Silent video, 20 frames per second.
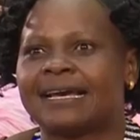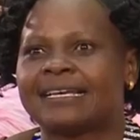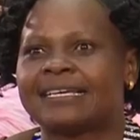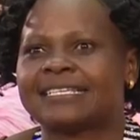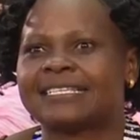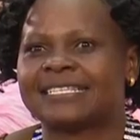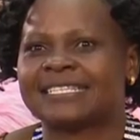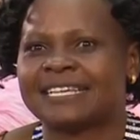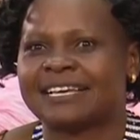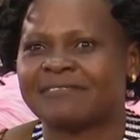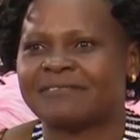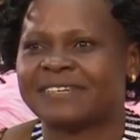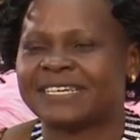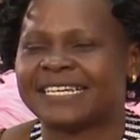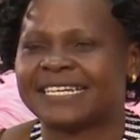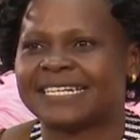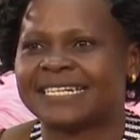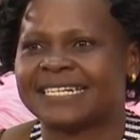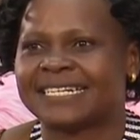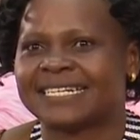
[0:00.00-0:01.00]

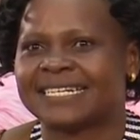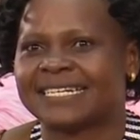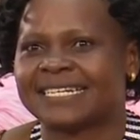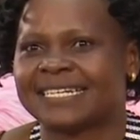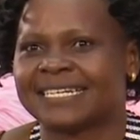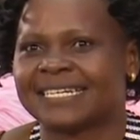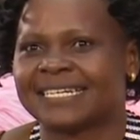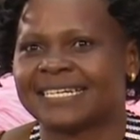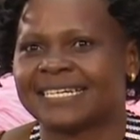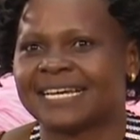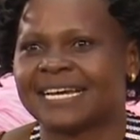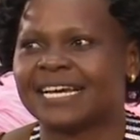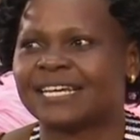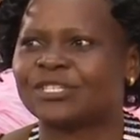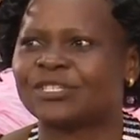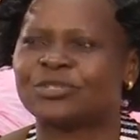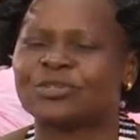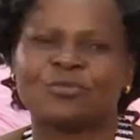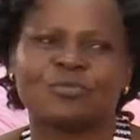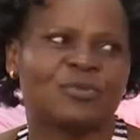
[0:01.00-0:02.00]
serving
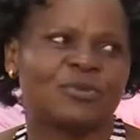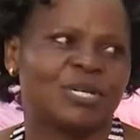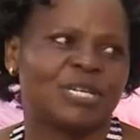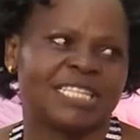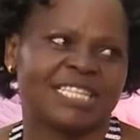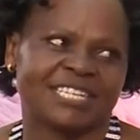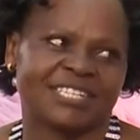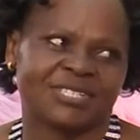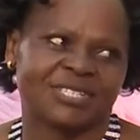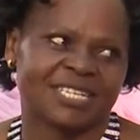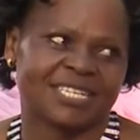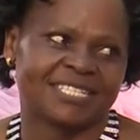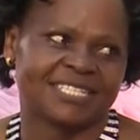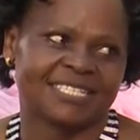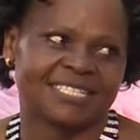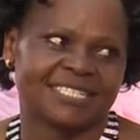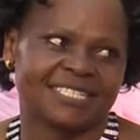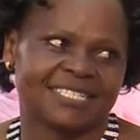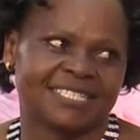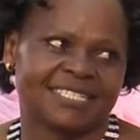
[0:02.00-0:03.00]
as nobody in the
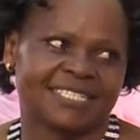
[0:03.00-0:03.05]
church.